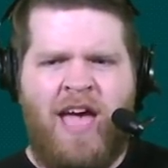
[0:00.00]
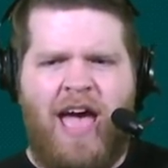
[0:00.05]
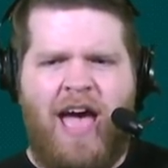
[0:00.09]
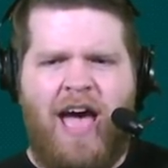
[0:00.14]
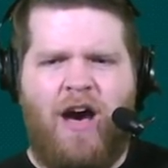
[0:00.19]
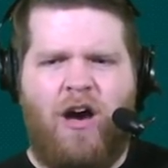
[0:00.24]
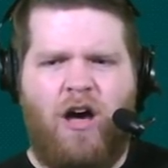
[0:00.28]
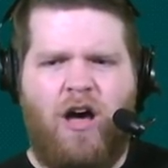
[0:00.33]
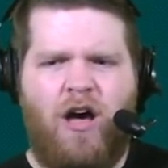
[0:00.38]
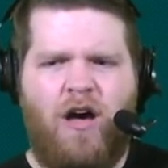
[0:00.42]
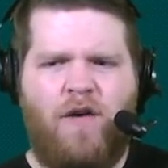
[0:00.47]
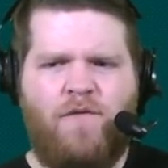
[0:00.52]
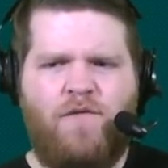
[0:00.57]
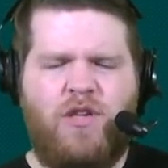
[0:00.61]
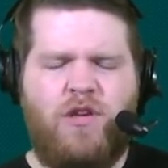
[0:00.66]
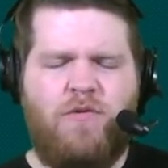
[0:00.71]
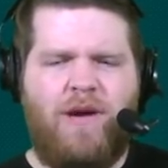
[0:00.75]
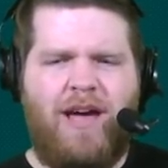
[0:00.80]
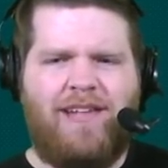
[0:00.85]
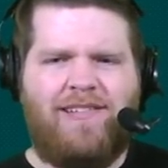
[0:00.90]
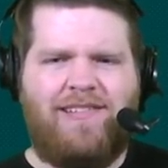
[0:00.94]
out of
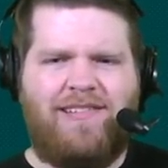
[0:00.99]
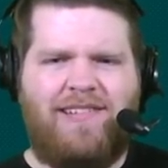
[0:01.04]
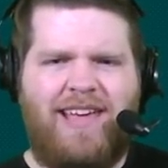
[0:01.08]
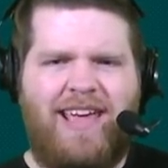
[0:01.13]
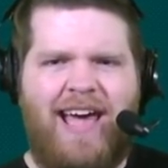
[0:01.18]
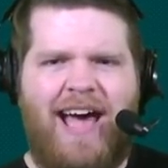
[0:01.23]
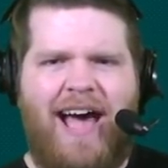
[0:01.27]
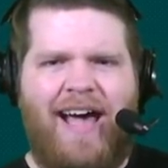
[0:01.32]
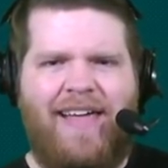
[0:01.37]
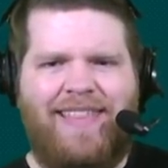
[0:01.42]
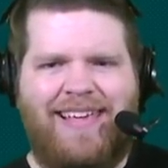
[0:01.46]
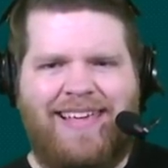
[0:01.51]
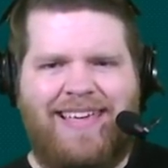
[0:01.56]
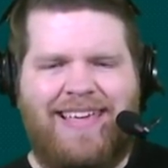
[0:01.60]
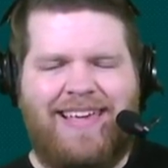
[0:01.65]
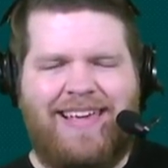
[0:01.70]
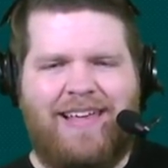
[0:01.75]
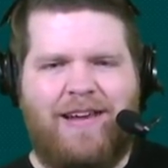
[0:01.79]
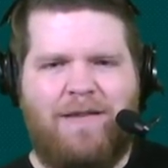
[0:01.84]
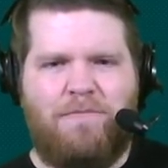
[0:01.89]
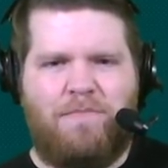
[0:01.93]
USC. I think
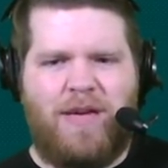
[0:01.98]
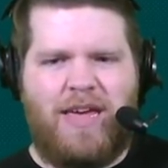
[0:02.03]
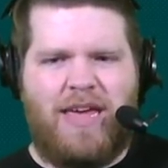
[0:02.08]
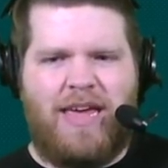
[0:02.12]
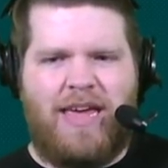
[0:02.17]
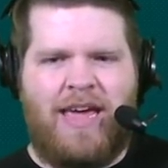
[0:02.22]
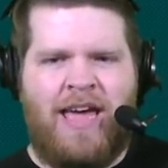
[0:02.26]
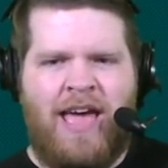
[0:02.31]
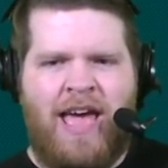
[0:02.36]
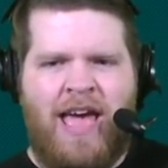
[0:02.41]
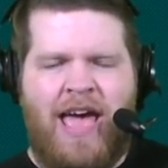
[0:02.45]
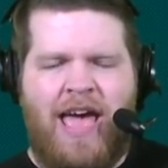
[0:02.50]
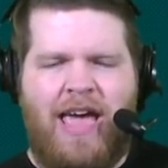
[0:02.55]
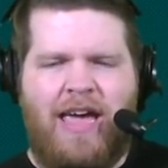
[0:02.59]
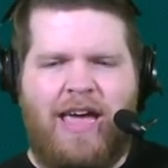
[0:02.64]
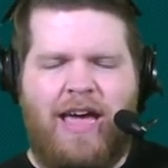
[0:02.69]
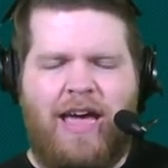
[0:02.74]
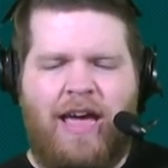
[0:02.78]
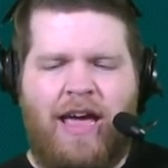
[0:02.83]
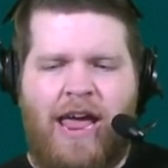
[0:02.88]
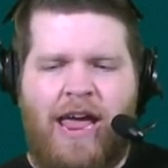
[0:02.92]
he can be
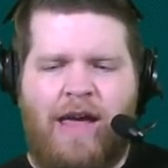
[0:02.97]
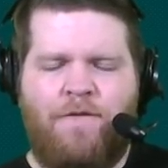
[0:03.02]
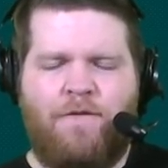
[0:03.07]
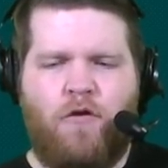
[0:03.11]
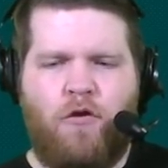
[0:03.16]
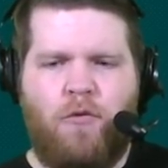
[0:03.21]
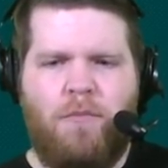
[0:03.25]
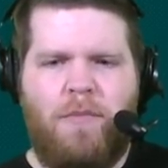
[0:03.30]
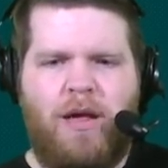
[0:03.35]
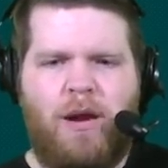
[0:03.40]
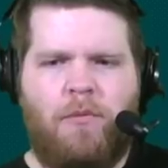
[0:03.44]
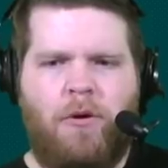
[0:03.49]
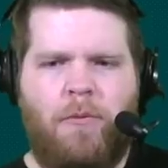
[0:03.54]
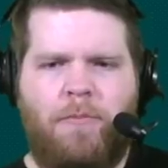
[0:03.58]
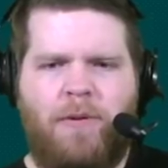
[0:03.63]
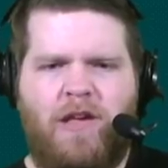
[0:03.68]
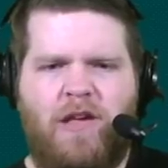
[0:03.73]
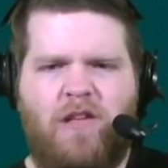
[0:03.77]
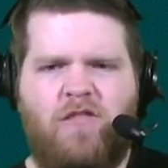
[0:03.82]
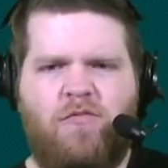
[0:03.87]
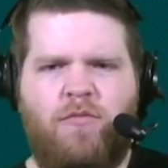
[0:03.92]
a formidable
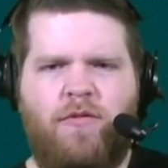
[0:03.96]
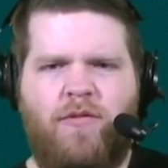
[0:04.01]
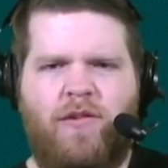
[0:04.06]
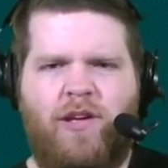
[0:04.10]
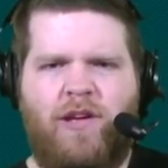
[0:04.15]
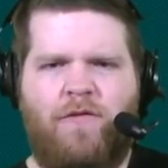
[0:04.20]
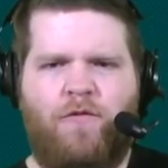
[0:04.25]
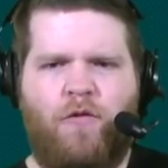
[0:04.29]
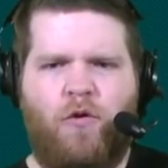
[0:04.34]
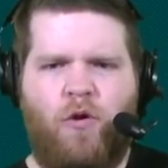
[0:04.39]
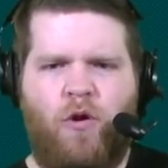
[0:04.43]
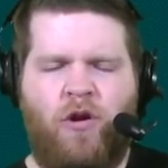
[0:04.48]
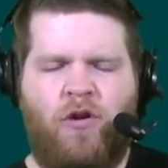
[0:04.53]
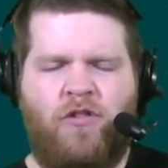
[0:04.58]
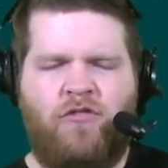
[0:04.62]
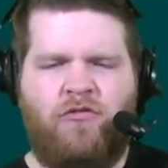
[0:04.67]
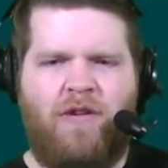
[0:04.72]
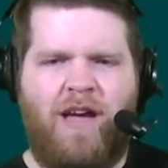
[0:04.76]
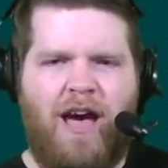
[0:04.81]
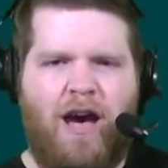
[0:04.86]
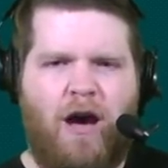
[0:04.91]
piece moving forward
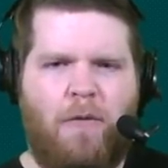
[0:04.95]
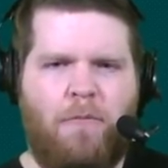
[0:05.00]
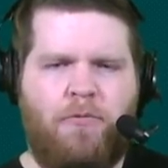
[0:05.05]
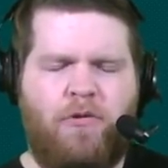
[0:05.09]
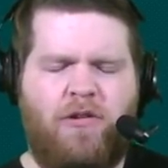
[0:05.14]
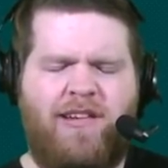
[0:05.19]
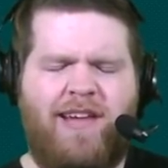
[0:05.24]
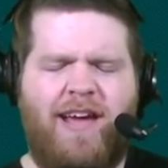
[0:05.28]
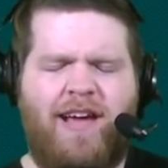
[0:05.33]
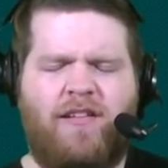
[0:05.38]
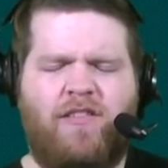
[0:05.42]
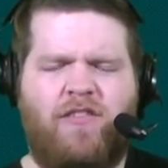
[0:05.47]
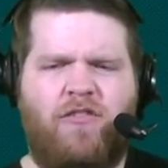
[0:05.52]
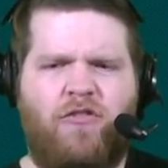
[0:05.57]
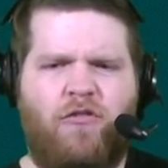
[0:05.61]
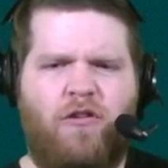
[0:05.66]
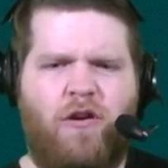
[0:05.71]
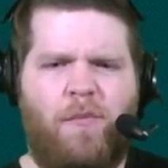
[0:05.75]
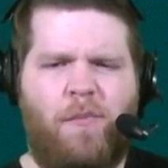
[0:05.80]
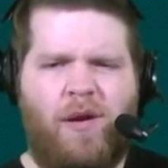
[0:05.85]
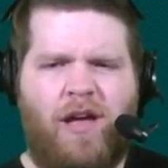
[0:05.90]
to help protect
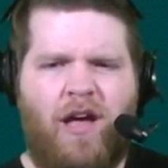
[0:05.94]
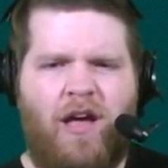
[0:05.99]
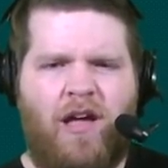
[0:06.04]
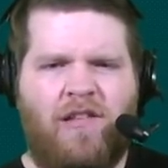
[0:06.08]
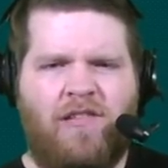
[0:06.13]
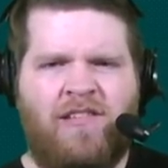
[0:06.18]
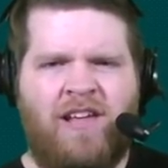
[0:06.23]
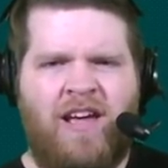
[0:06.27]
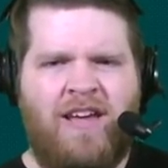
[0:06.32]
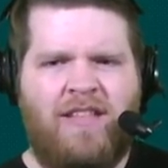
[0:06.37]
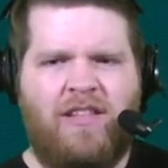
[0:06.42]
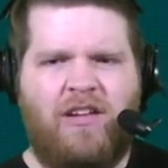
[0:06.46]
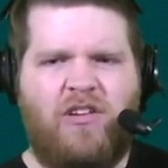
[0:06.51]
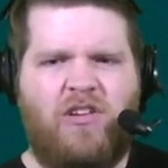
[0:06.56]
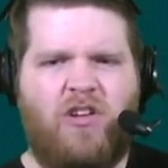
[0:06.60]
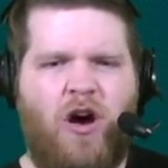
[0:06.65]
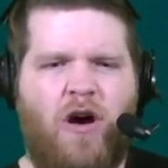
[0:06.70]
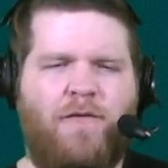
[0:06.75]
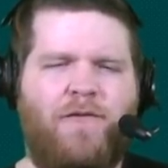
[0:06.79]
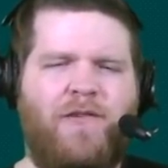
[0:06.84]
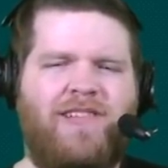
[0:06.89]
Tua, because the
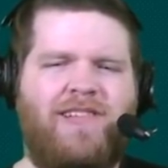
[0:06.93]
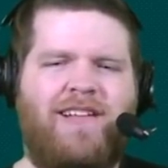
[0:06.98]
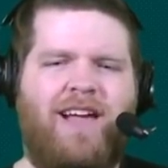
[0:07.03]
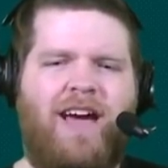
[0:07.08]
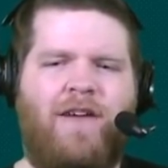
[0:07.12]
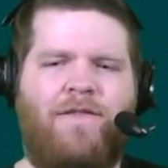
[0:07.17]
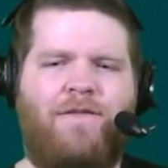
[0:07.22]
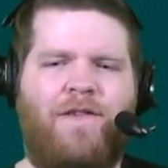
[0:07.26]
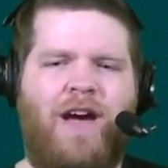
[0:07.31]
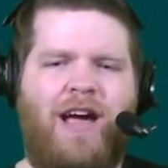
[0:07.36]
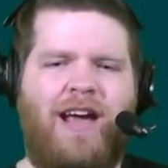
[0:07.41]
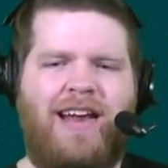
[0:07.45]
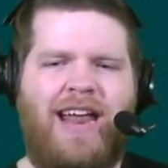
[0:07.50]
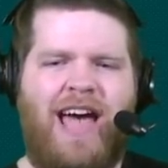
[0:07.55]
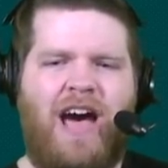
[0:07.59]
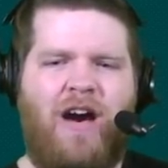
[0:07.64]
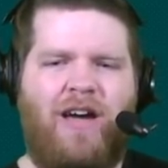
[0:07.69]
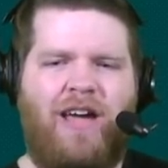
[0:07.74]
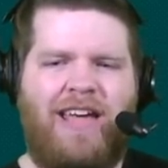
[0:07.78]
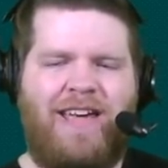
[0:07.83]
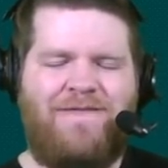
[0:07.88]
Dolphins got to find
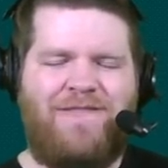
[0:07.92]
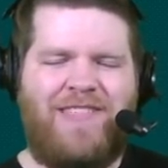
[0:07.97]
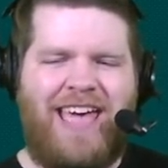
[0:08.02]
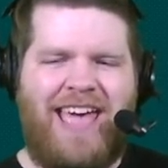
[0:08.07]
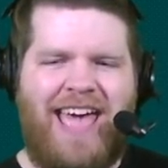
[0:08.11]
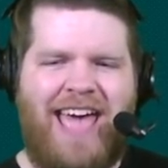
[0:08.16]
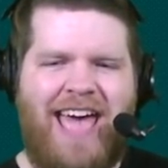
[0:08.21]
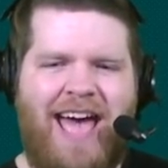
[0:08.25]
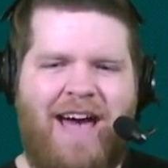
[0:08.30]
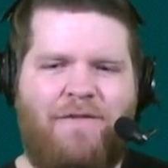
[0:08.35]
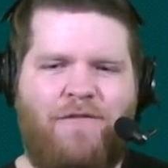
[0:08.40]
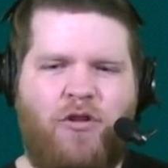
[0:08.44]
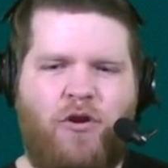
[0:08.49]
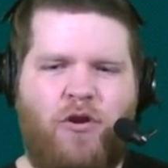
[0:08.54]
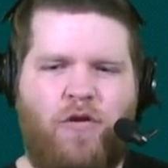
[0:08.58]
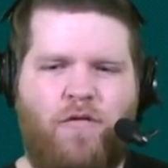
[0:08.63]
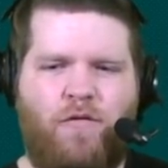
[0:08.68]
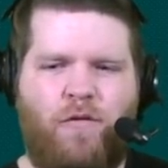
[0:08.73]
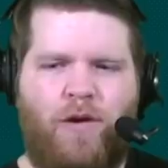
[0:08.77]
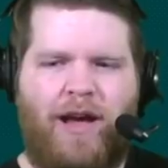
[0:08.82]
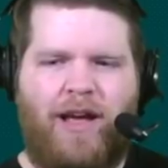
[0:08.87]
out if they have
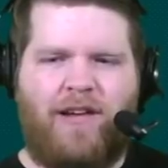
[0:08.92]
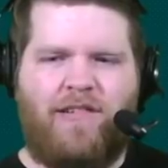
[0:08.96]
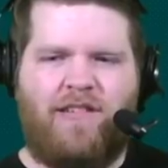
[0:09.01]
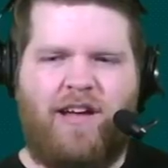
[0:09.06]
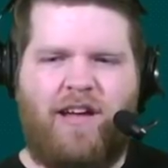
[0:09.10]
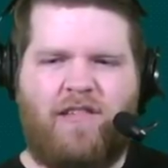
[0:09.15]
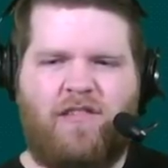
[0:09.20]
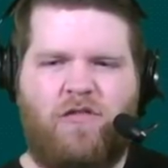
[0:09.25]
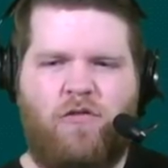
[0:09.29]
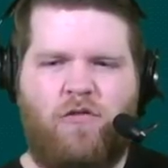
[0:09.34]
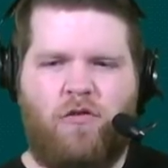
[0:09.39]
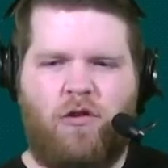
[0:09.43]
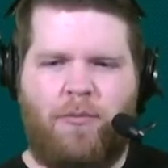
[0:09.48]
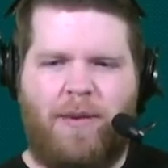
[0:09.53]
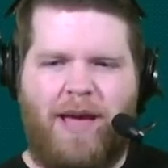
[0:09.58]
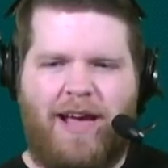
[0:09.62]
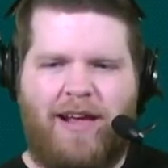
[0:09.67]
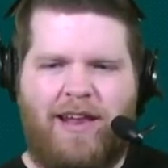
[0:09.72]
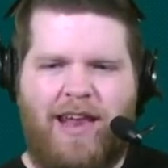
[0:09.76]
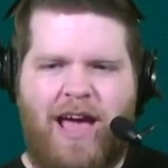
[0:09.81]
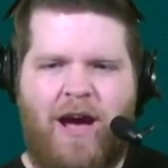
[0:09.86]
their franchise
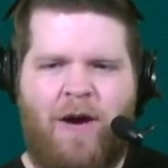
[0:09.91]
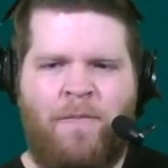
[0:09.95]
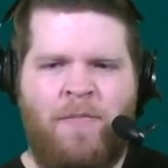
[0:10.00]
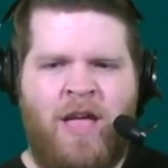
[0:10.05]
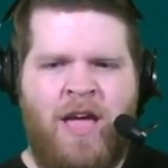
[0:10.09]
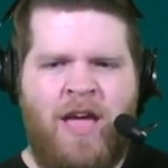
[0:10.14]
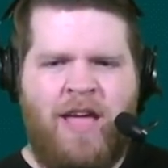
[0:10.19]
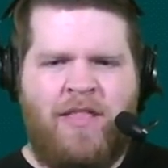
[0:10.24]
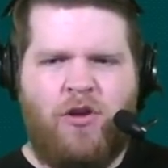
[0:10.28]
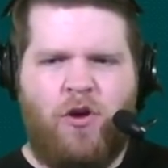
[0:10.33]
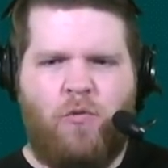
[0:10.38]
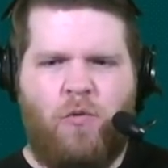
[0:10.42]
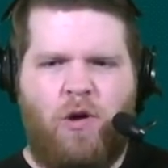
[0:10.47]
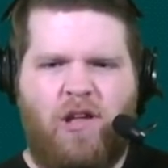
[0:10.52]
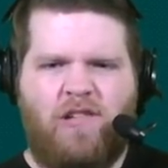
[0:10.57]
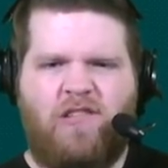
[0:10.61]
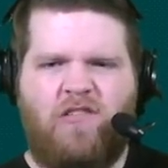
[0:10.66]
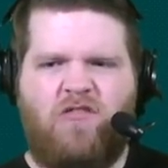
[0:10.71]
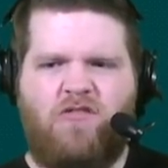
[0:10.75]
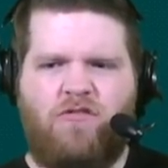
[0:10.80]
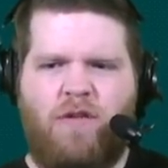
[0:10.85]
quarterback. Now, there
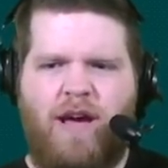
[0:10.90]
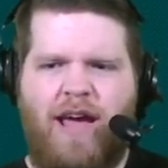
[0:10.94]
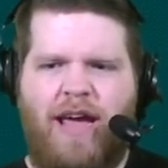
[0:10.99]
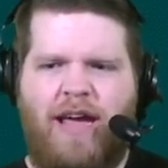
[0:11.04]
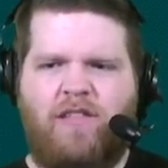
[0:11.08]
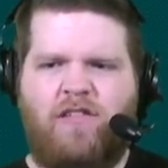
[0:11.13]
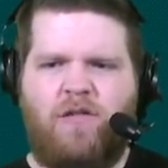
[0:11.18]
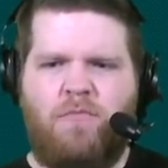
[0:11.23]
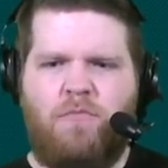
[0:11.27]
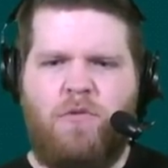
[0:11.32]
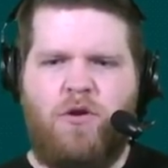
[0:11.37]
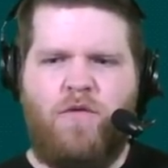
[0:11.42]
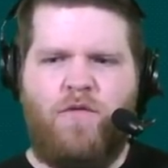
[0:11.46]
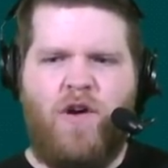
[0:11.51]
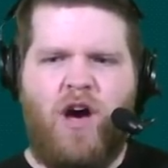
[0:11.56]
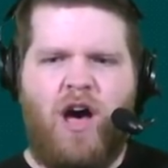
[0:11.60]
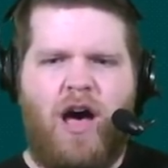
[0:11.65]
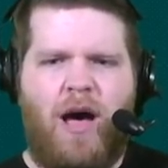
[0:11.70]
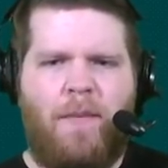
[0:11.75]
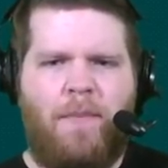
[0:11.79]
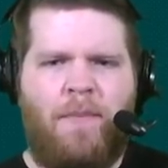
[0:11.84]
was a trade to move
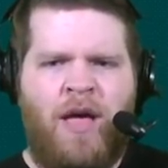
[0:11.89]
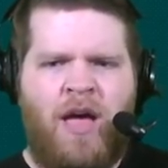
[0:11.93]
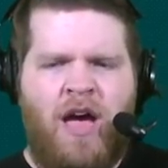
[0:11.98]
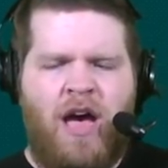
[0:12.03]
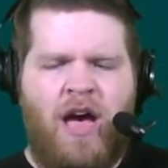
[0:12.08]
up